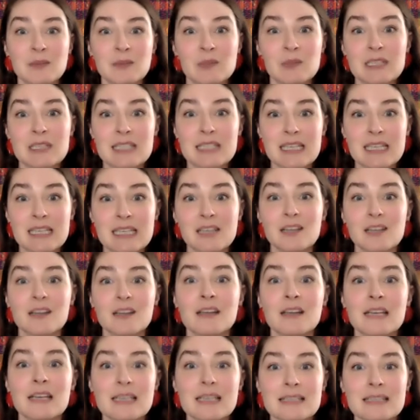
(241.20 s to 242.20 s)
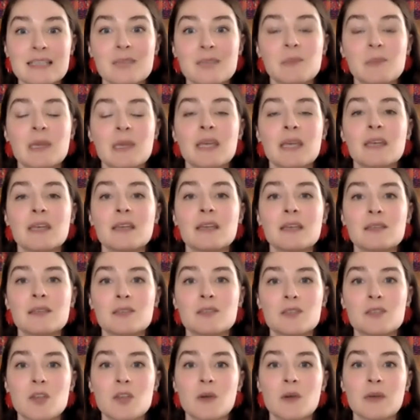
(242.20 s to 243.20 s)
Was Here exhibit
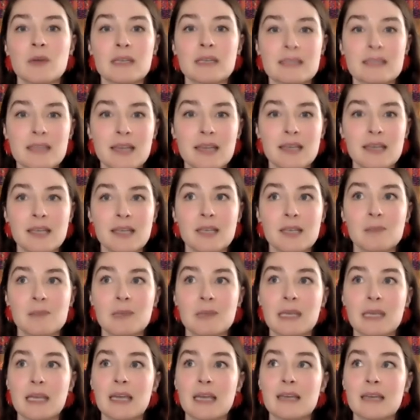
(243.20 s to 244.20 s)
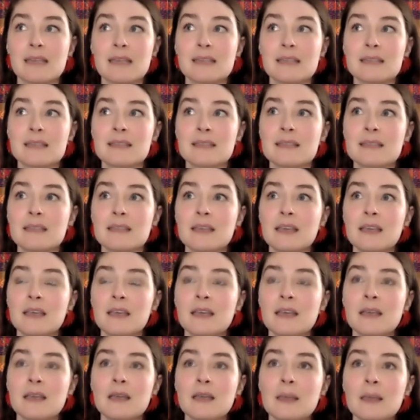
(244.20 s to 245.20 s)
is so exciting, because
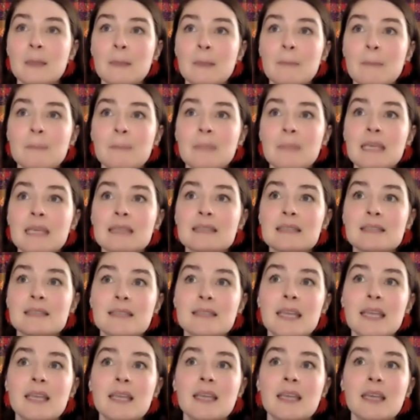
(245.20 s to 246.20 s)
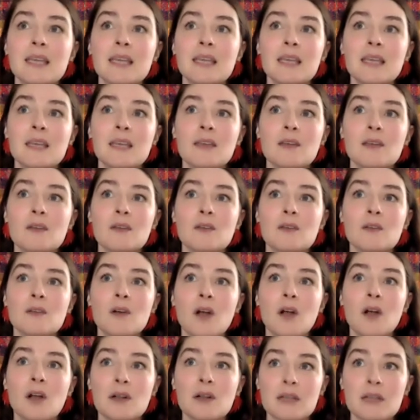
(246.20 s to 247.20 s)
it's taking
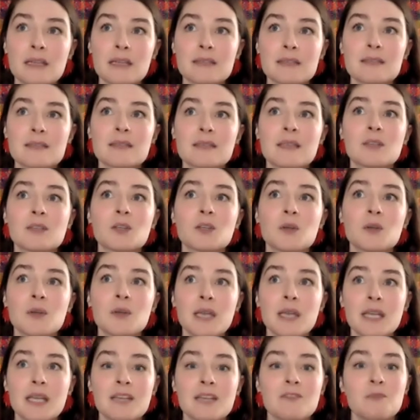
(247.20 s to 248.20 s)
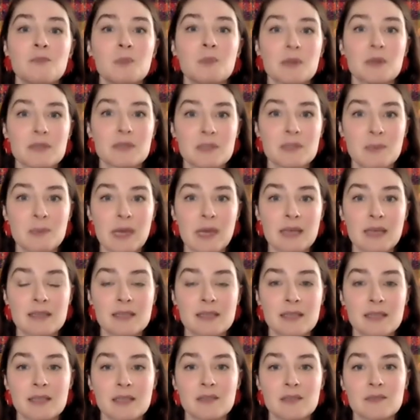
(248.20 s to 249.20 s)
artist and creative
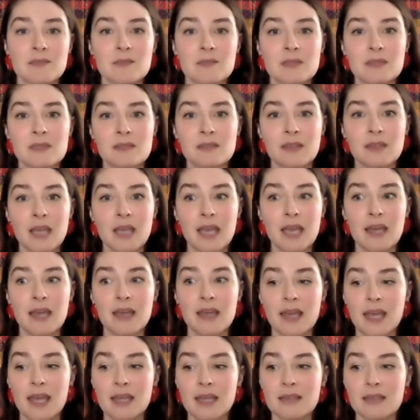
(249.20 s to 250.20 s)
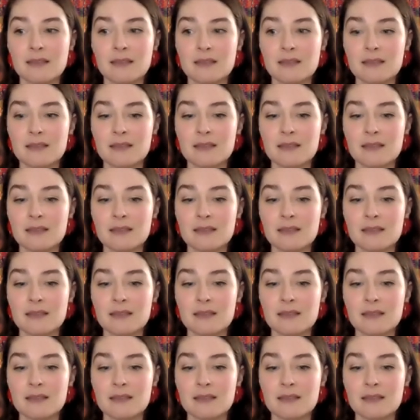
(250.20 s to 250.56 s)
perspectives and